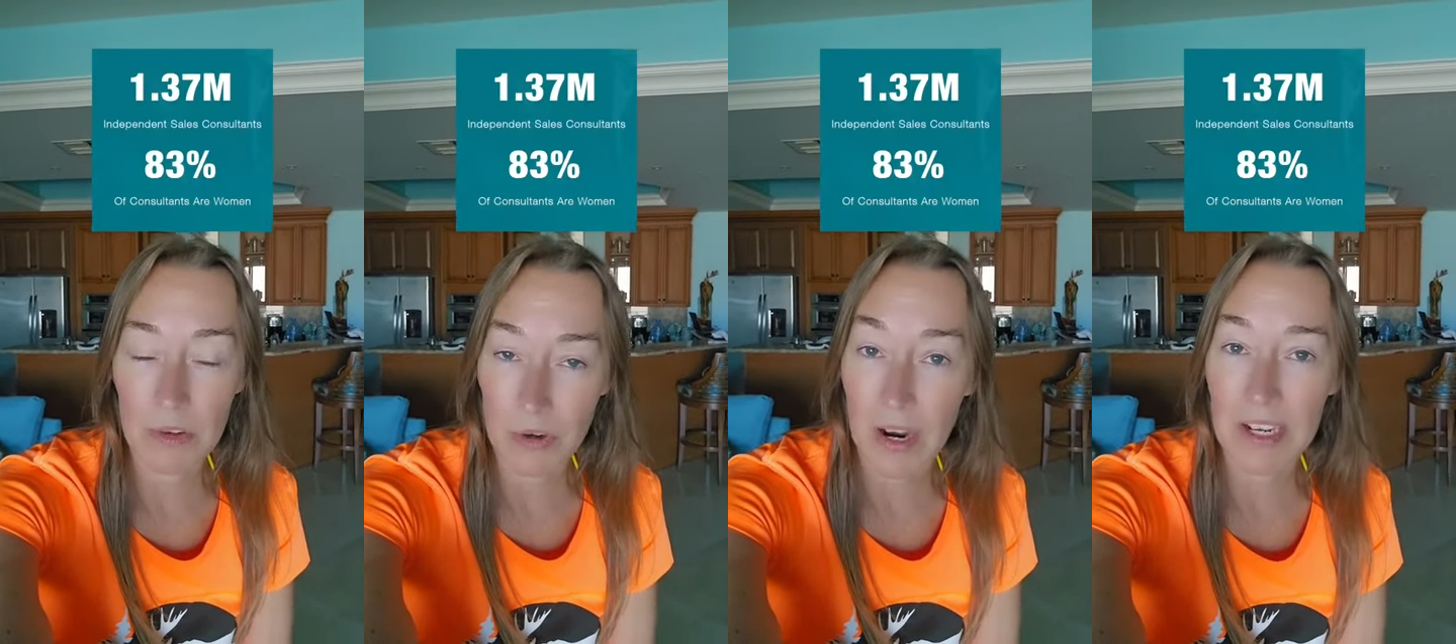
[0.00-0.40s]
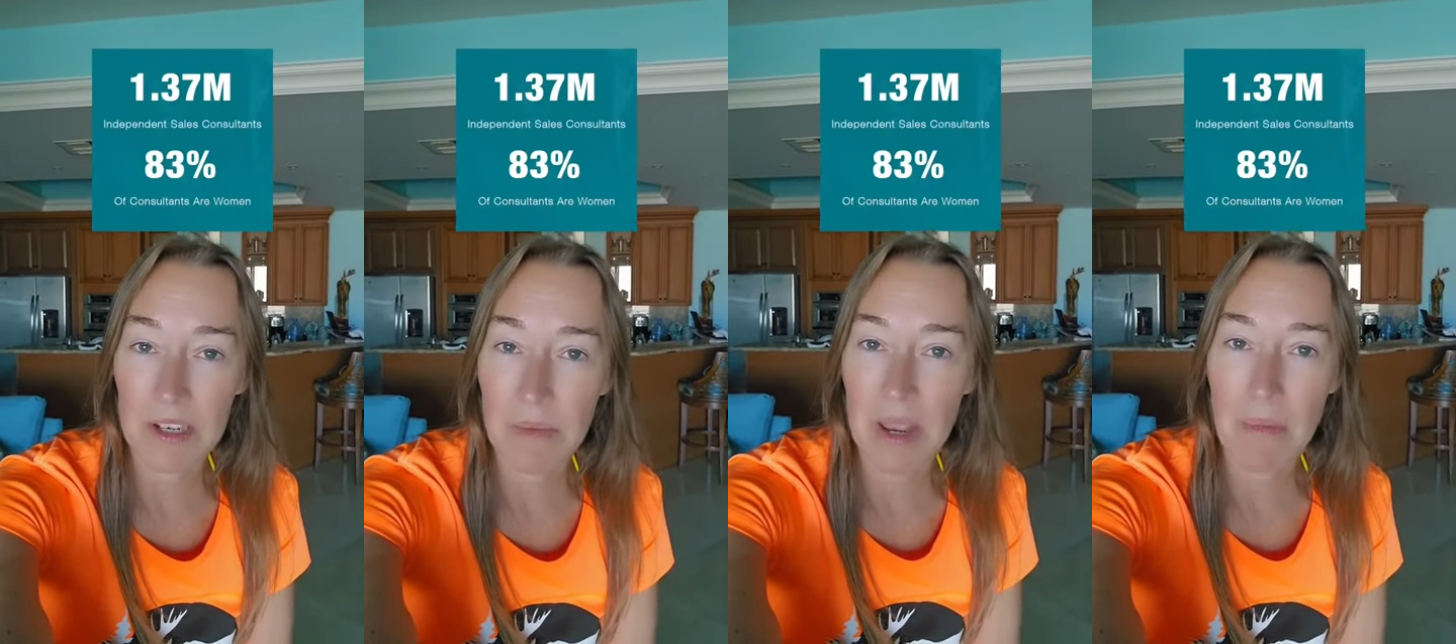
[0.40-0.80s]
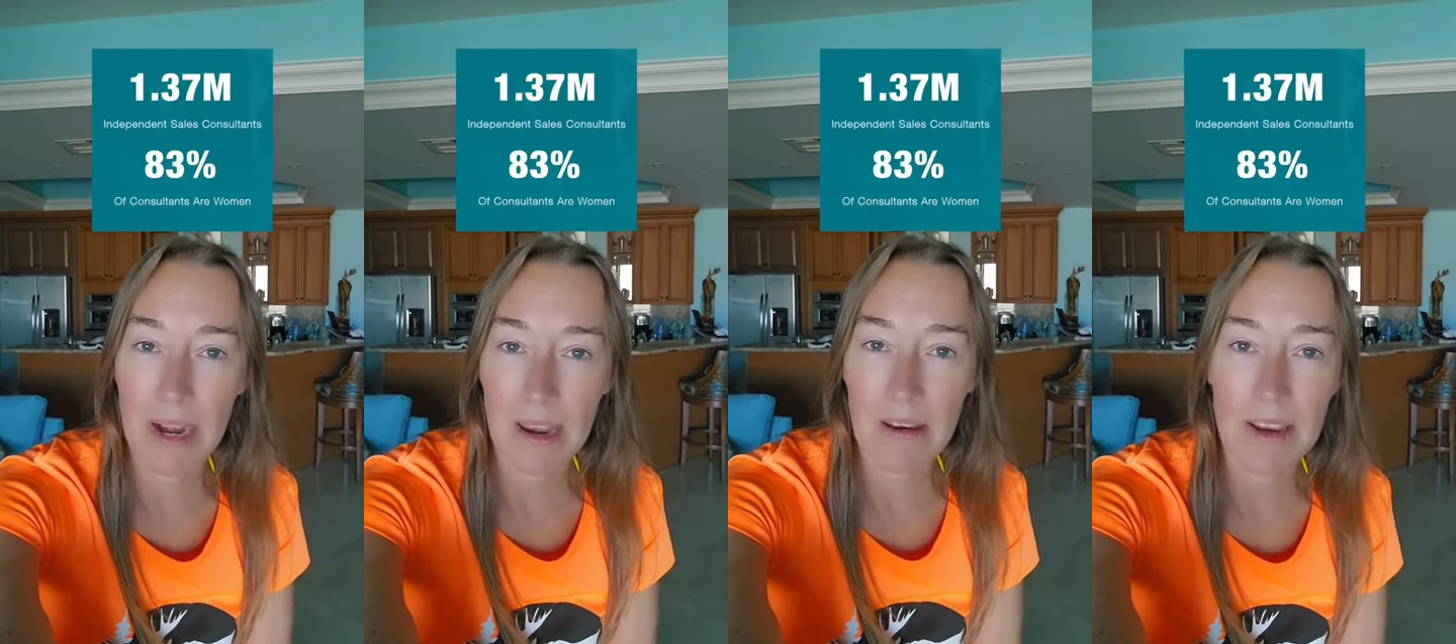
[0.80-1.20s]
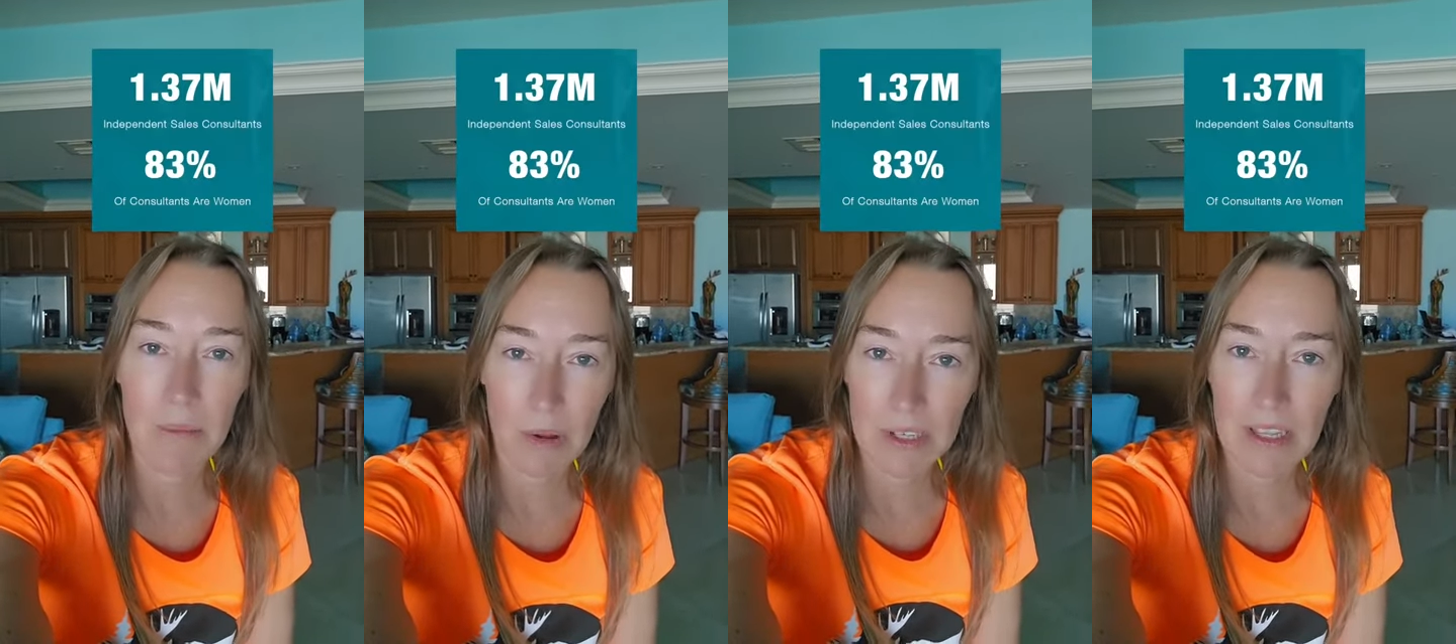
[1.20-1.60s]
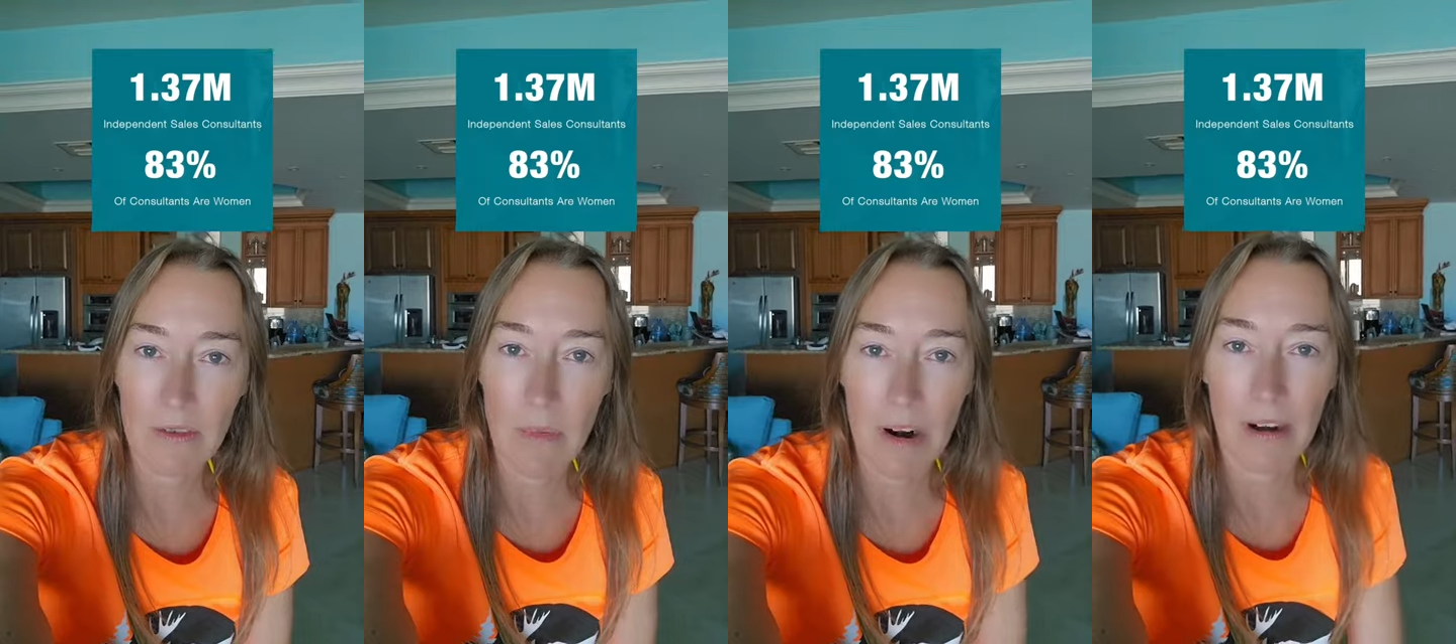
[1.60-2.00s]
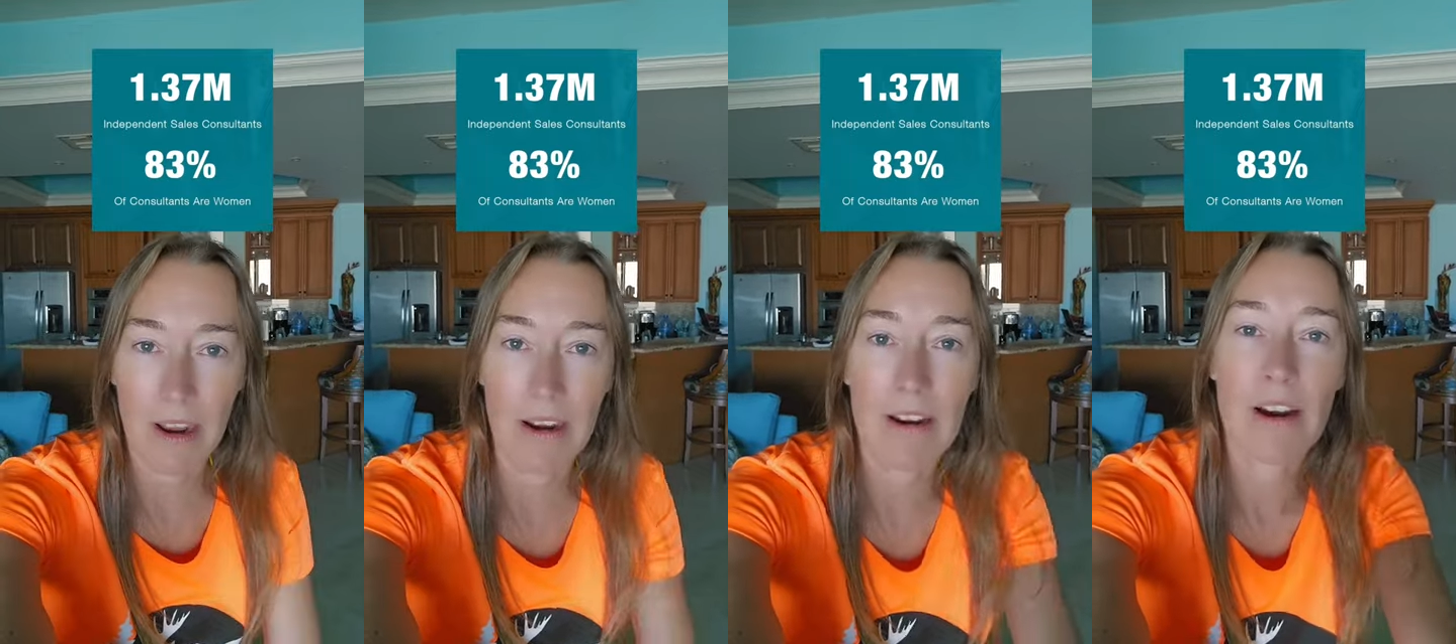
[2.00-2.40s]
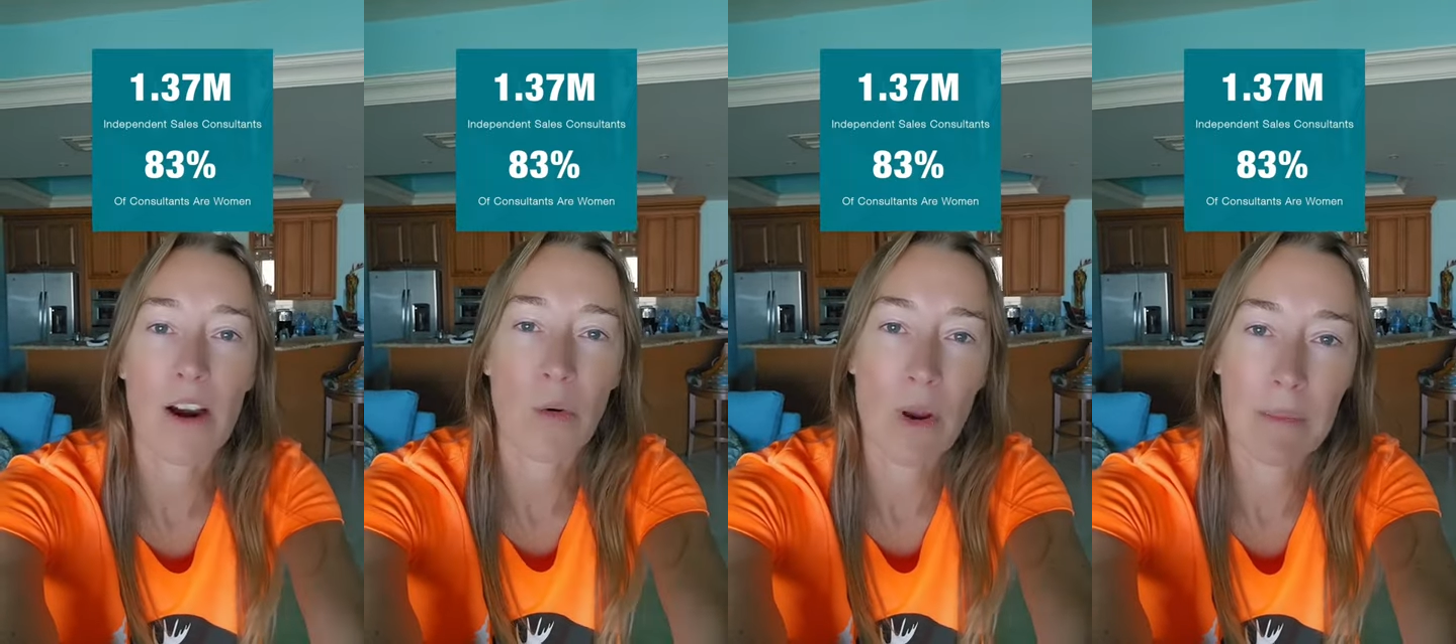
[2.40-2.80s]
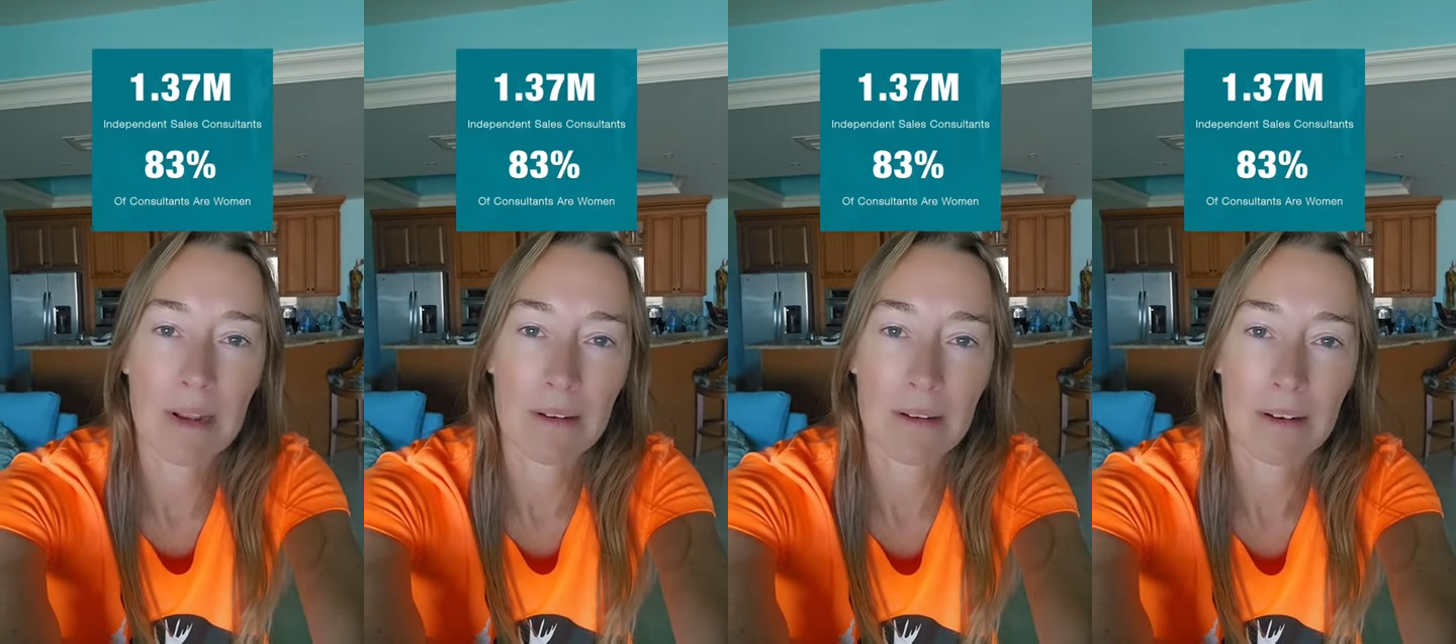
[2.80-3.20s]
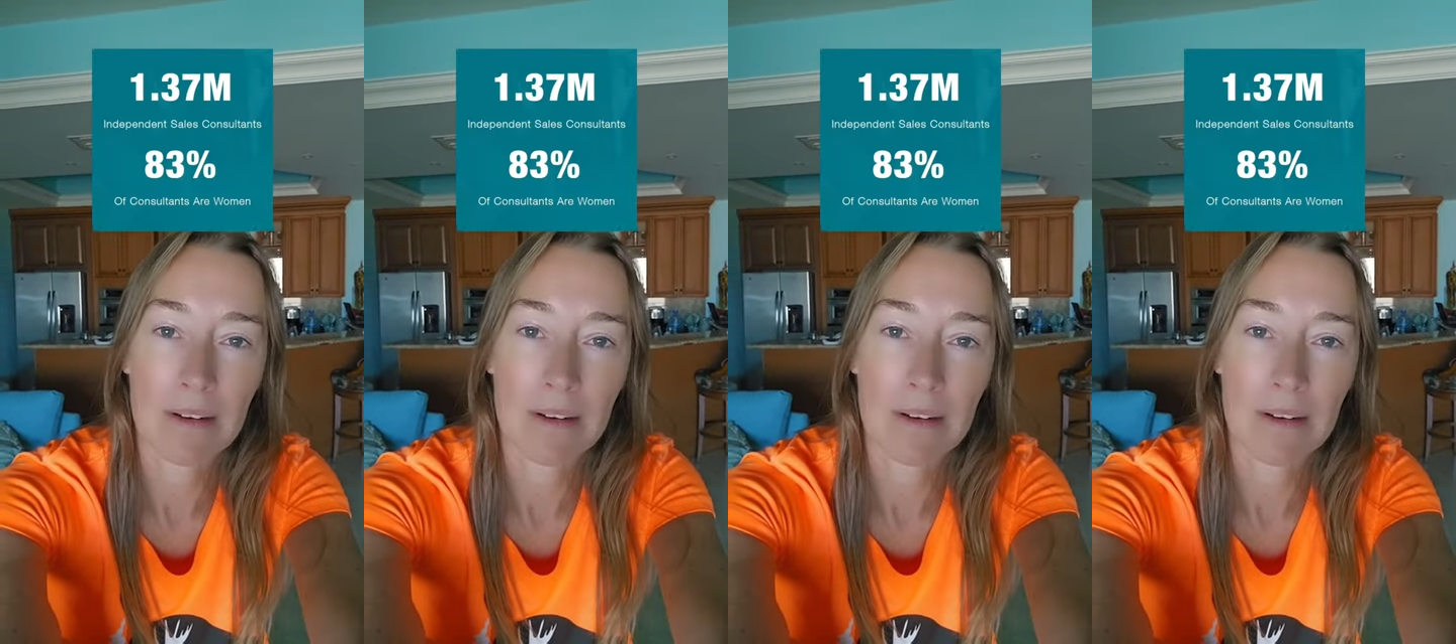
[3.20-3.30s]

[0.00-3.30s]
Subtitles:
trying to make money in multi-level marketing are women.